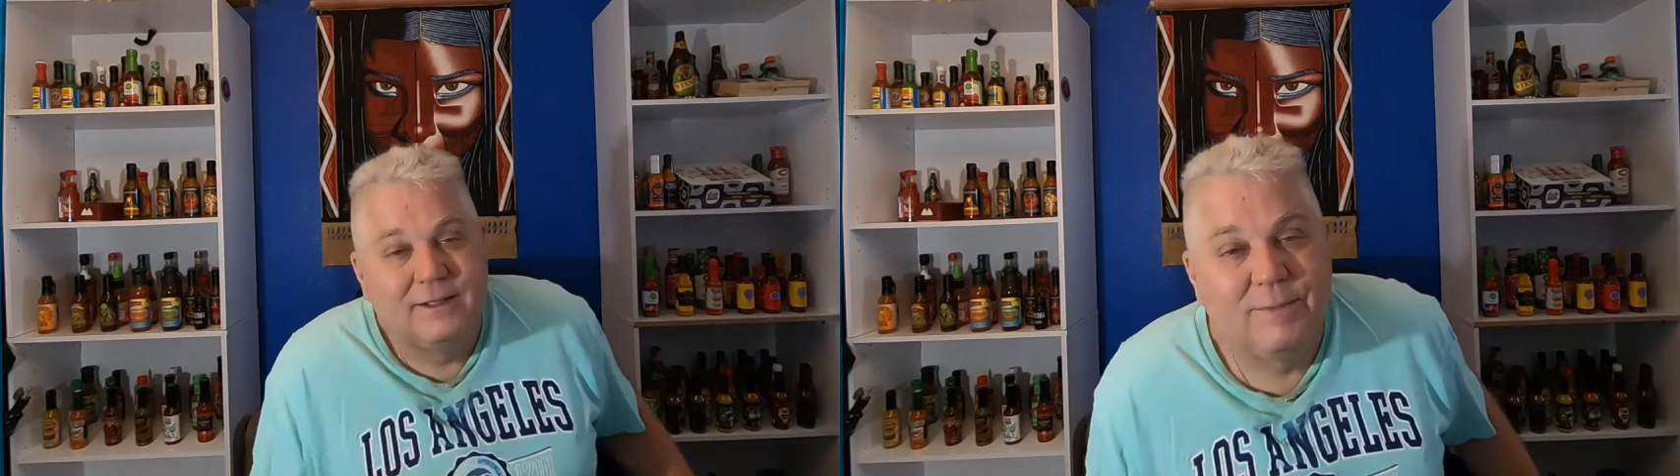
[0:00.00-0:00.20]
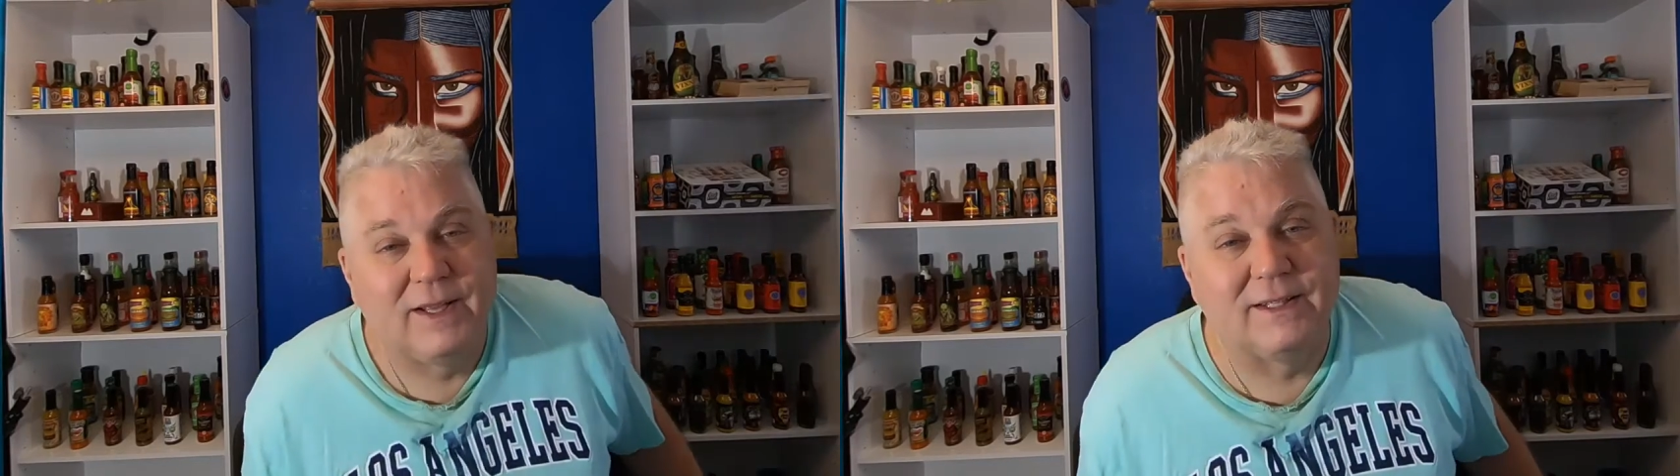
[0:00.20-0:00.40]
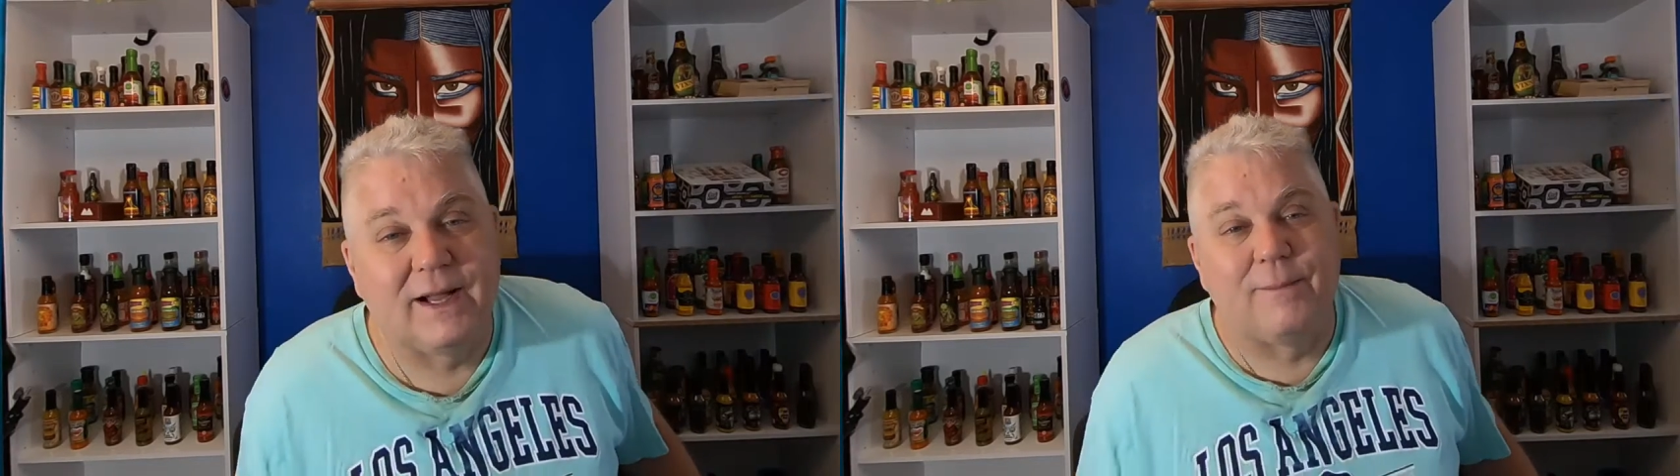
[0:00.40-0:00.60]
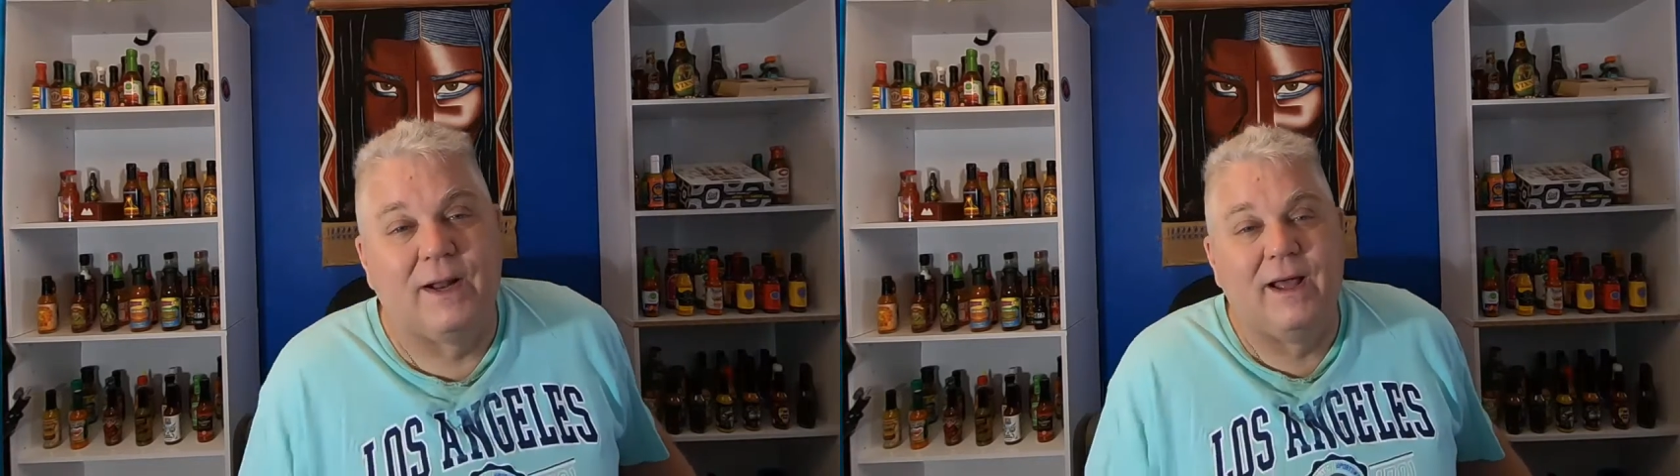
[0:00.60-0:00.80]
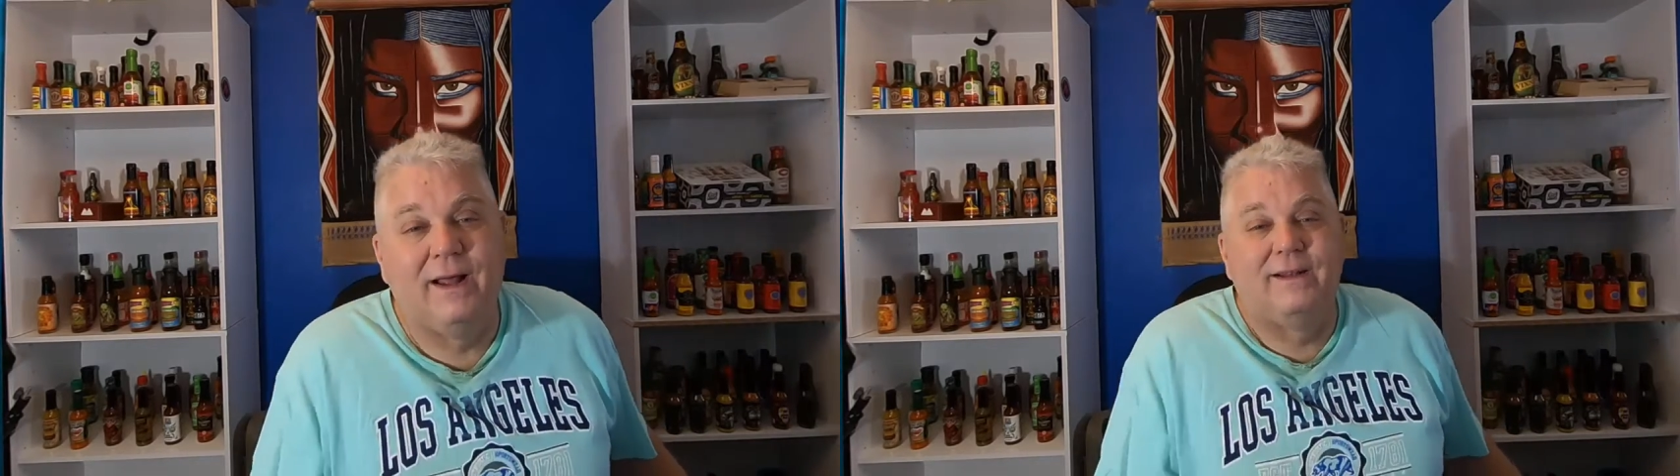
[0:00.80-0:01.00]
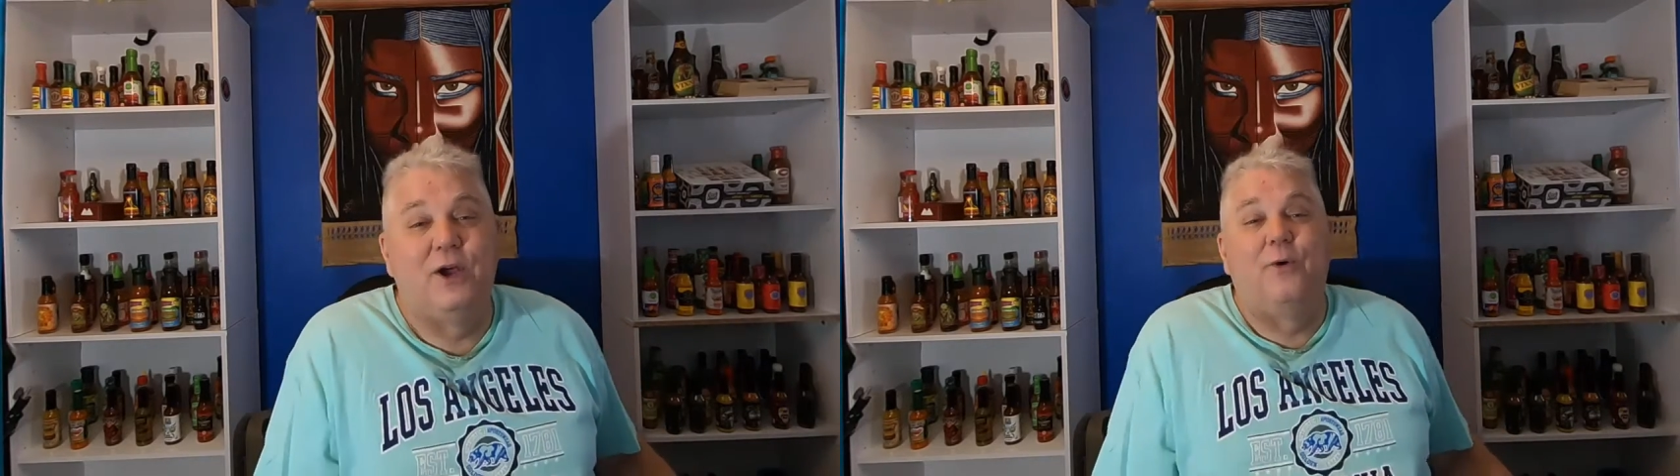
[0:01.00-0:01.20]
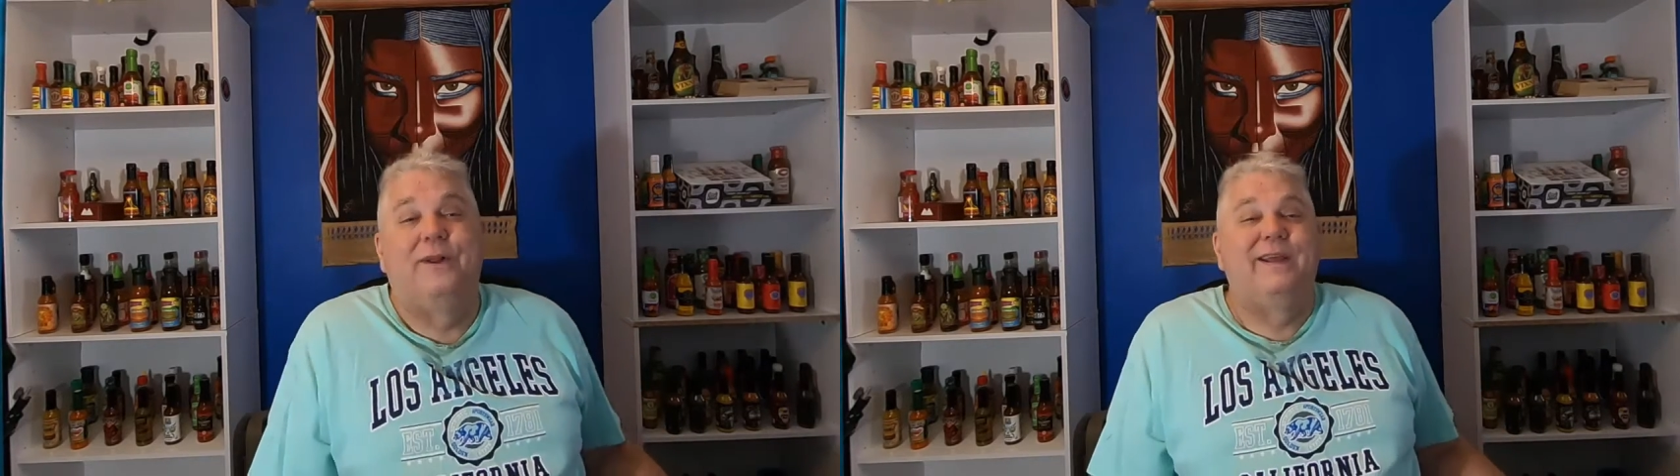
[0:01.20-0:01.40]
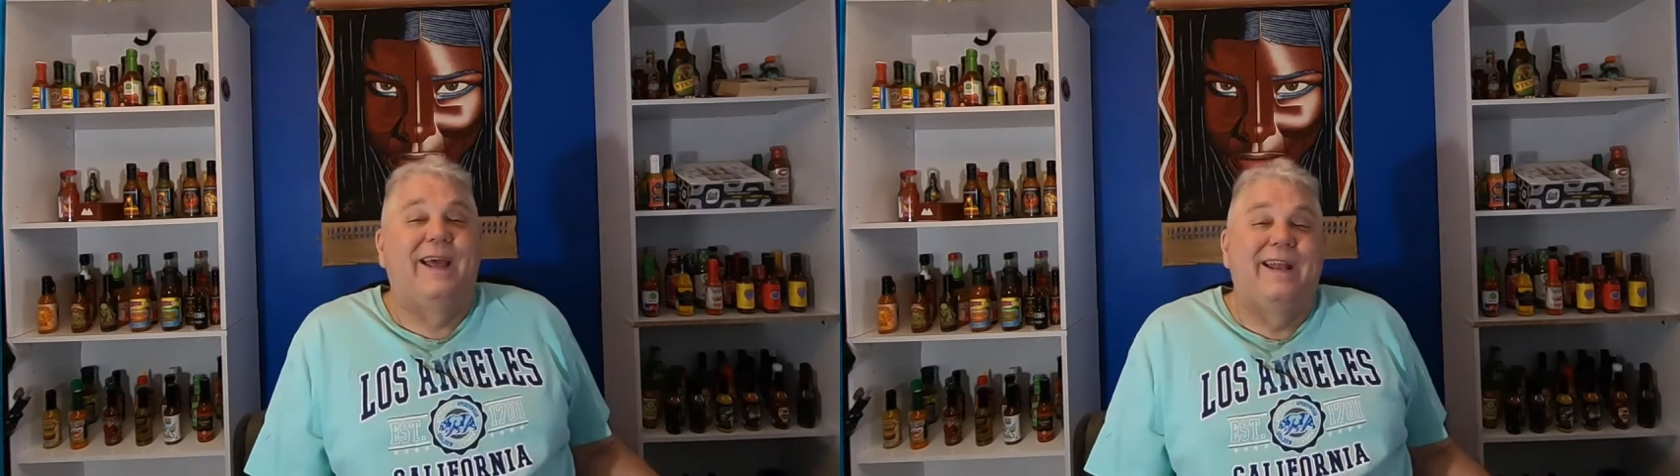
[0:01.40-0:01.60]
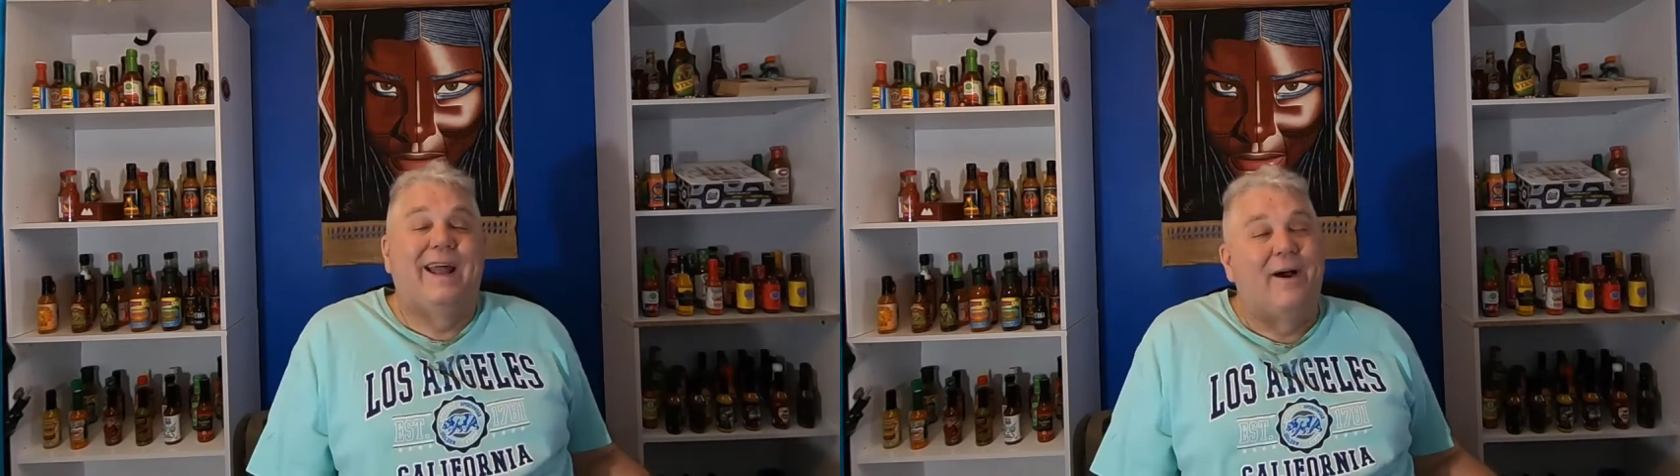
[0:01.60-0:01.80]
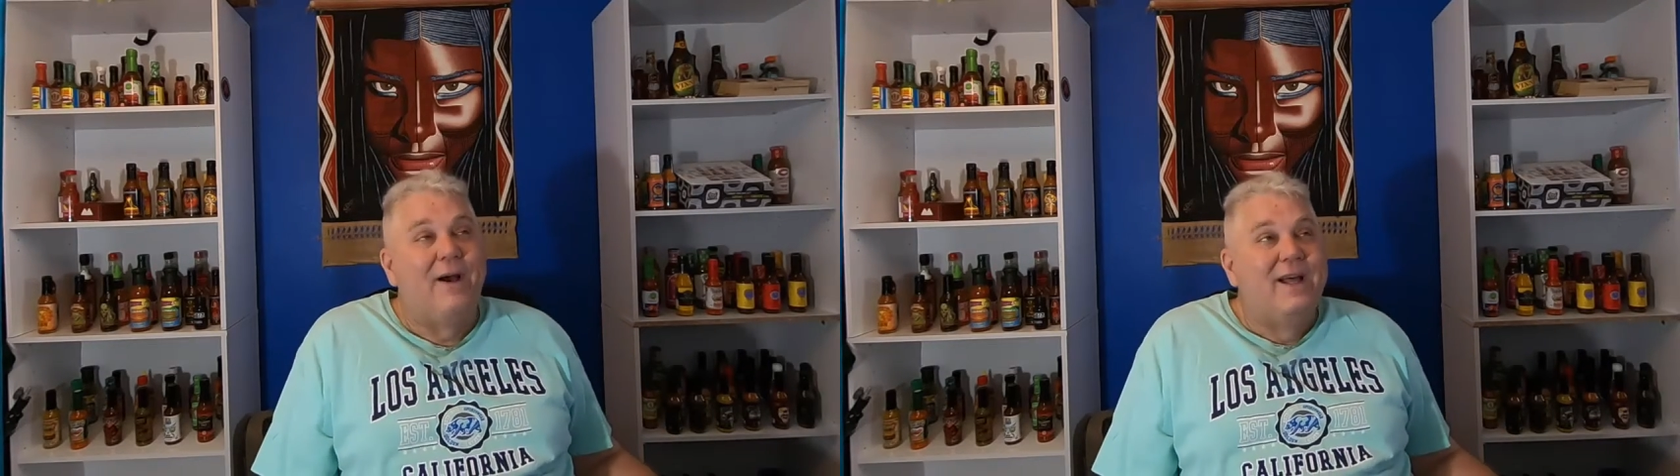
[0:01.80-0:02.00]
because I'm going to do it again now.